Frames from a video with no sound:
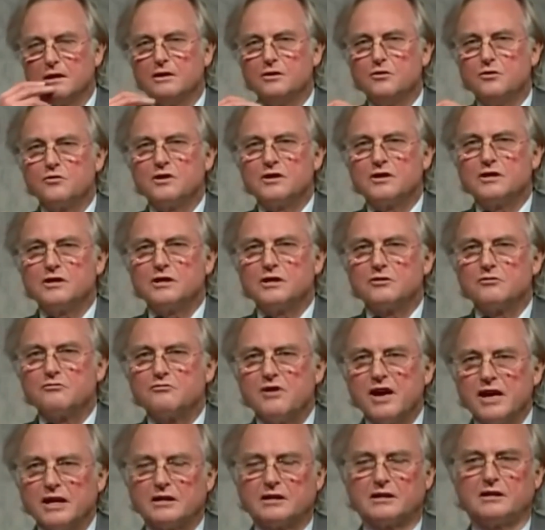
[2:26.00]
you can
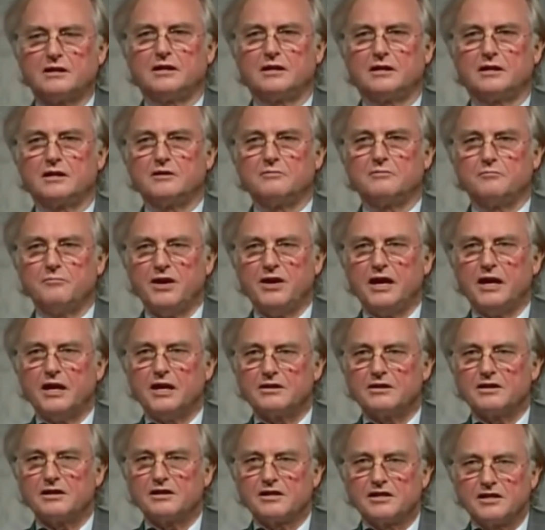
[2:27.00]
directly
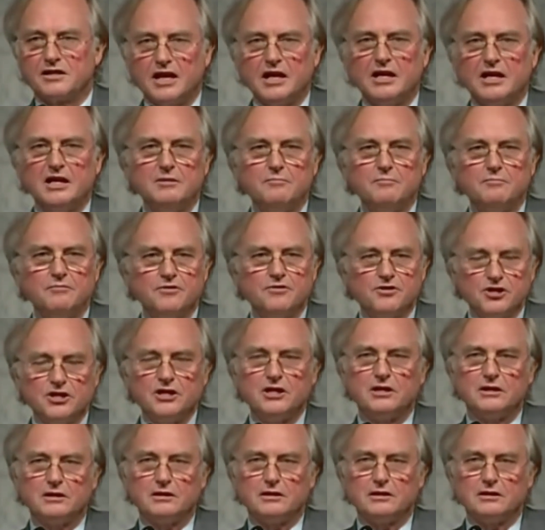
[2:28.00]
compare the same
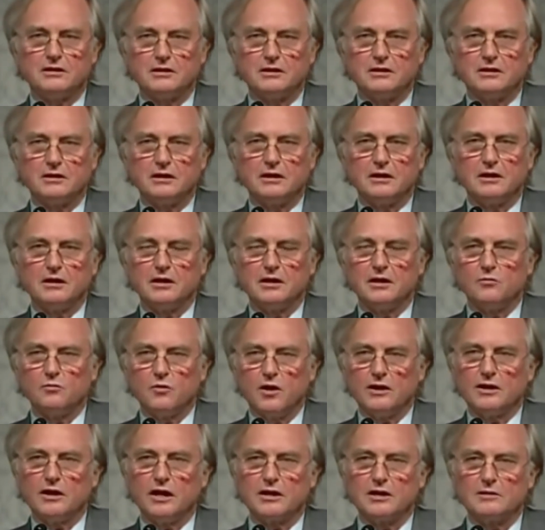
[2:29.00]
gene in
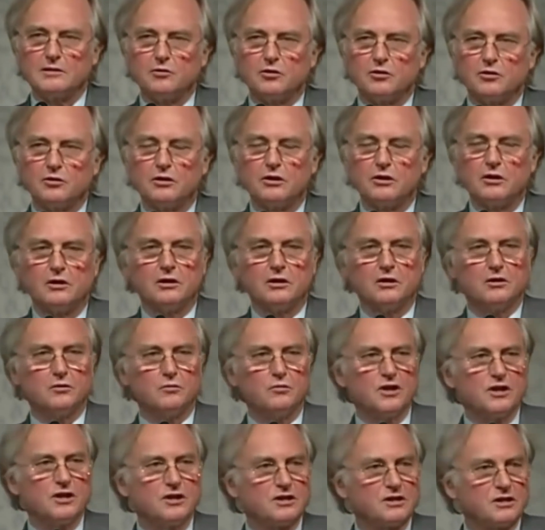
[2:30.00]
one animal
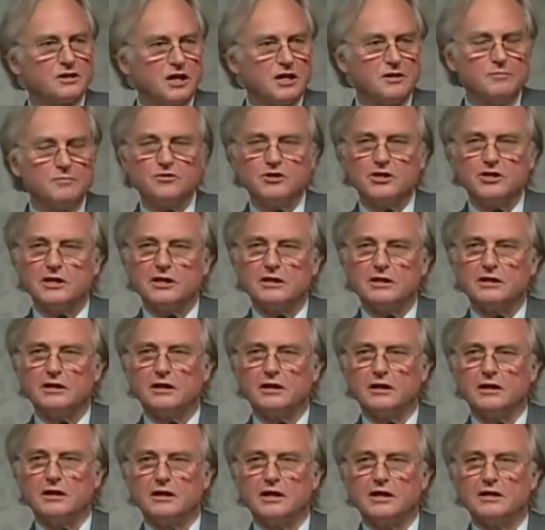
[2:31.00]
with the same gene
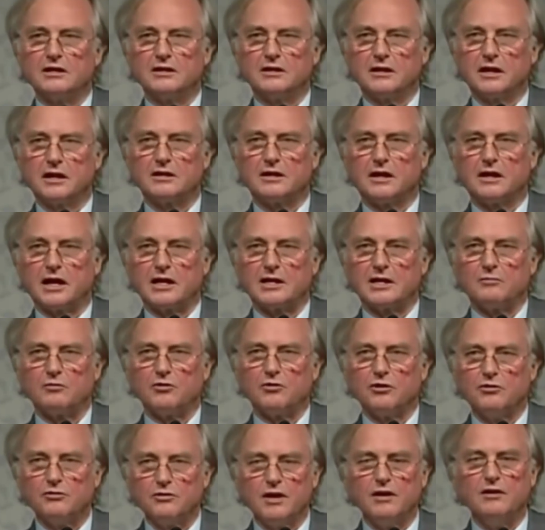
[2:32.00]
in another
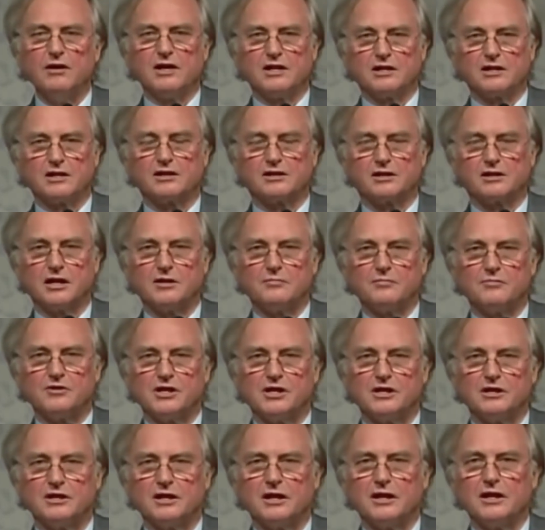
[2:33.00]
animal. You know it's the same
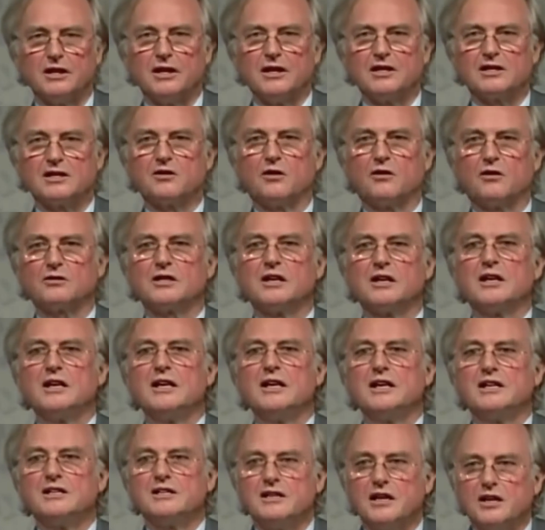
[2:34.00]
gene. It's got
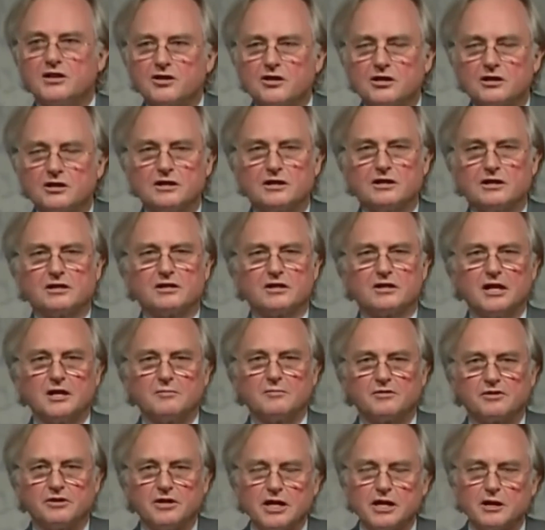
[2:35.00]
essentially the
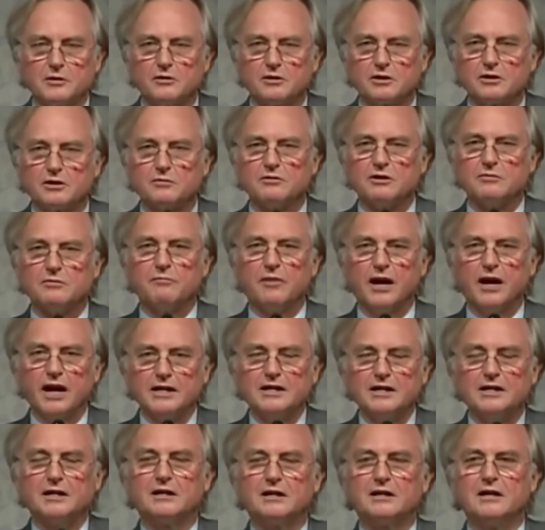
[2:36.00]
same sequence with
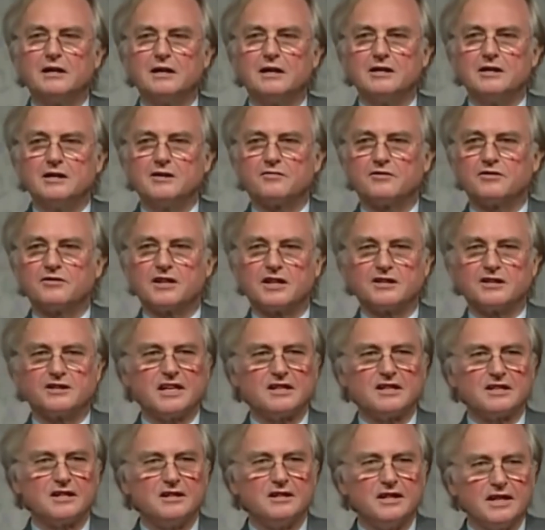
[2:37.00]
minor differences.
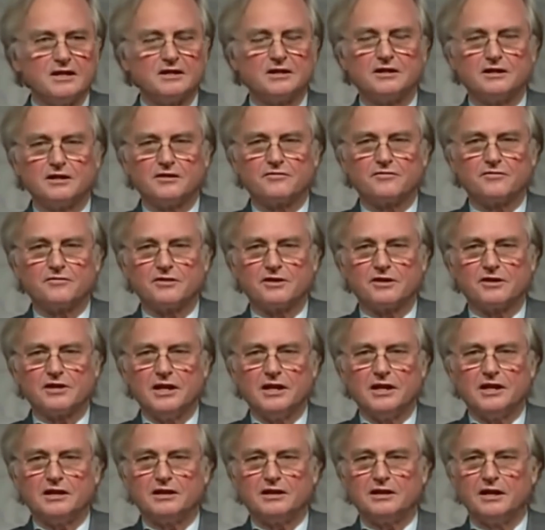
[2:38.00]
There's a letter different
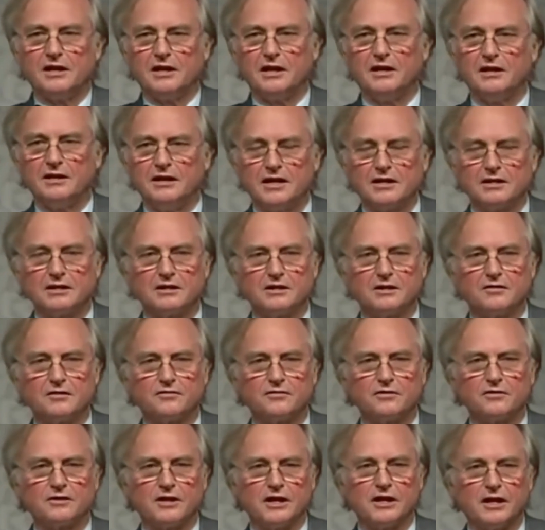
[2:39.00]
here, a letter
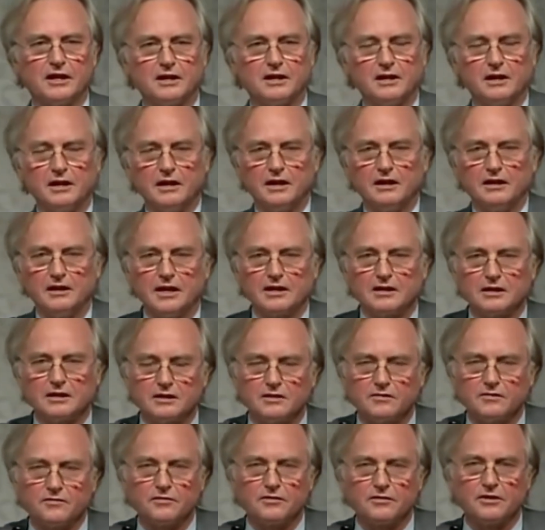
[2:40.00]
different there, a letter
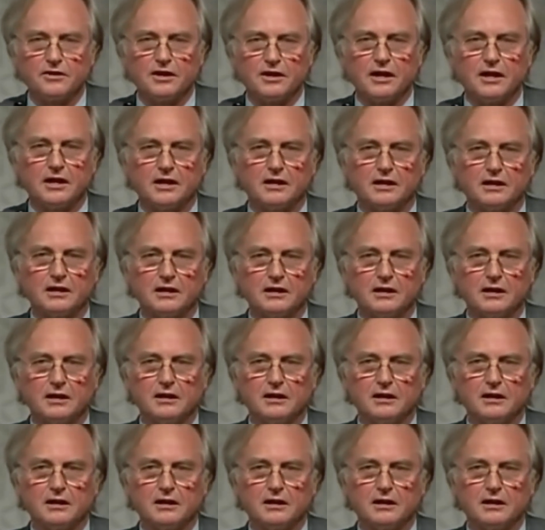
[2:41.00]
different there.